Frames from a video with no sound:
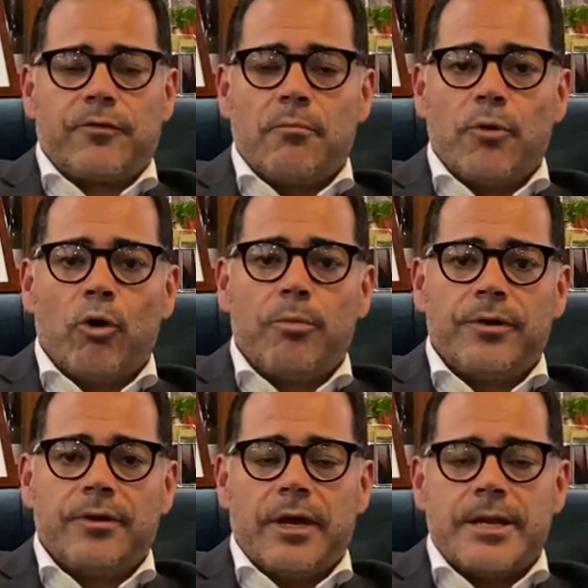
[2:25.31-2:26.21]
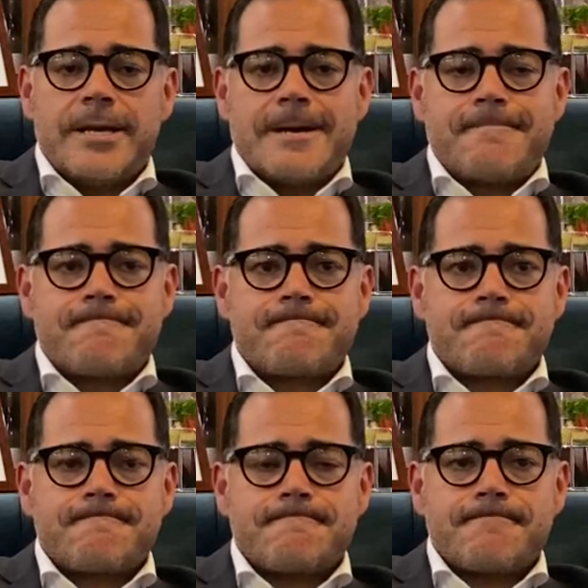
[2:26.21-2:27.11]
Melbourne,
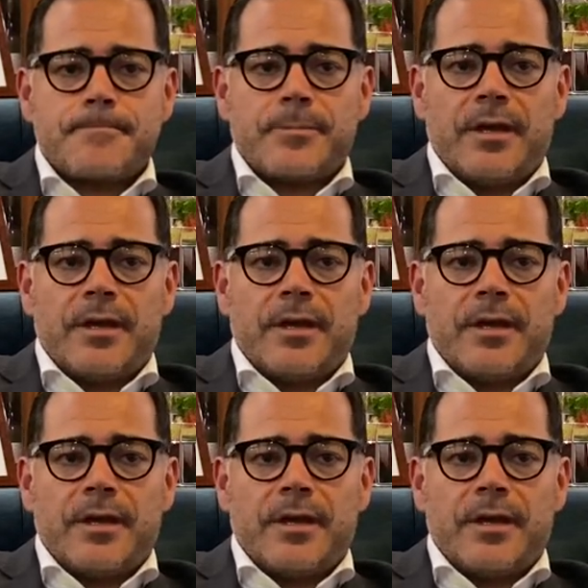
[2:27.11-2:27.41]
yep.